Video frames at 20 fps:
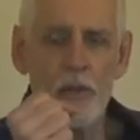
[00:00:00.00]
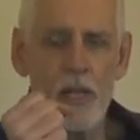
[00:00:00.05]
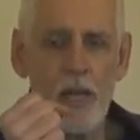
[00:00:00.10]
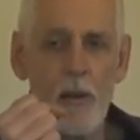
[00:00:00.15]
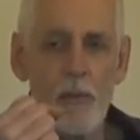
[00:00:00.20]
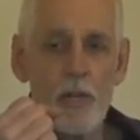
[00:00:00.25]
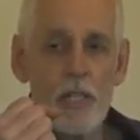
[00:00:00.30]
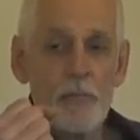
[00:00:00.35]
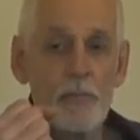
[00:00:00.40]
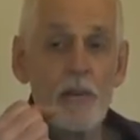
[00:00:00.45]
Yeah,
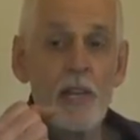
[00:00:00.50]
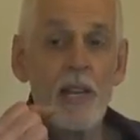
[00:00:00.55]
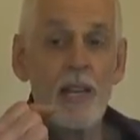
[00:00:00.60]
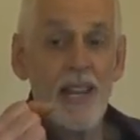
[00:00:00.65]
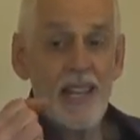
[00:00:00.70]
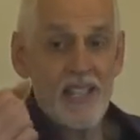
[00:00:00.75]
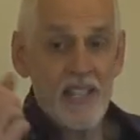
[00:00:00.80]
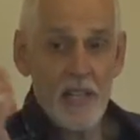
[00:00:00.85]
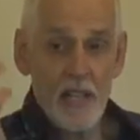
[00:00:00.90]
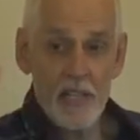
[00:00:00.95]
we're spending
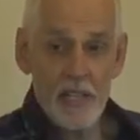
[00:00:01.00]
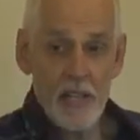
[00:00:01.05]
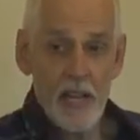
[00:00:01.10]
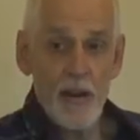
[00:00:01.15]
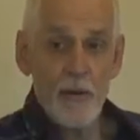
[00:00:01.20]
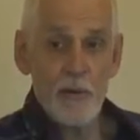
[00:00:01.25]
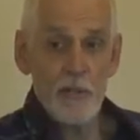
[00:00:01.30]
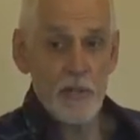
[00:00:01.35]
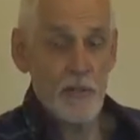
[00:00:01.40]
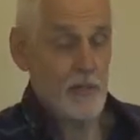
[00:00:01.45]
like six
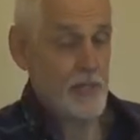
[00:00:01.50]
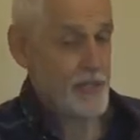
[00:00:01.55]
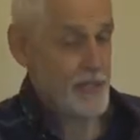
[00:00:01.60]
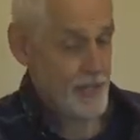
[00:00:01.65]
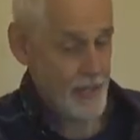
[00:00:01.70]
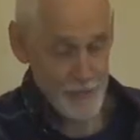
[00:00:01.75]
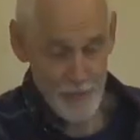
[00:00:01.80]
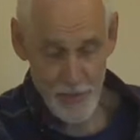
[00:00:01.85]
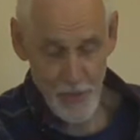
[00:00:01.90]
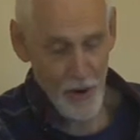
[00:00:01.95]
hours on this.
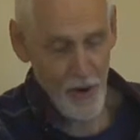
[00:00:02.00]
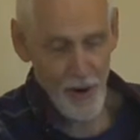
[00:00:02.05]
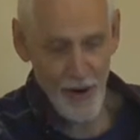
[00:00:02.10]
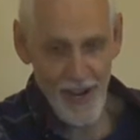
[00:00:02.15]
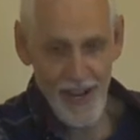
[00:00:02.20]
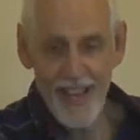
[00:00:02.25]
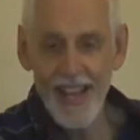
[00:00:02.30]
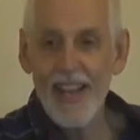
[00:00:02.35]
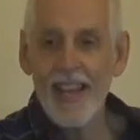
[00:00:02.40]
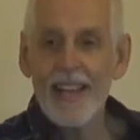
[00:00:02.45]
I'm
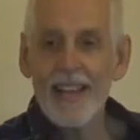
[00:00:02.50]
sorry.